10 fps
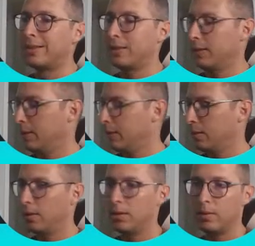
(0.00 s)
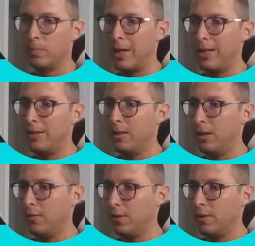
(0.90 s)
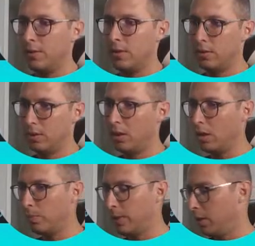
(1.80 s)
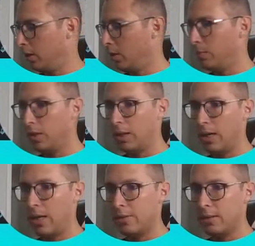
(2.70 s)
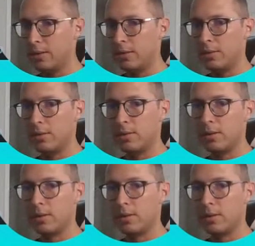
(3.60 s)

And my IntelliFence is not picking up the classes.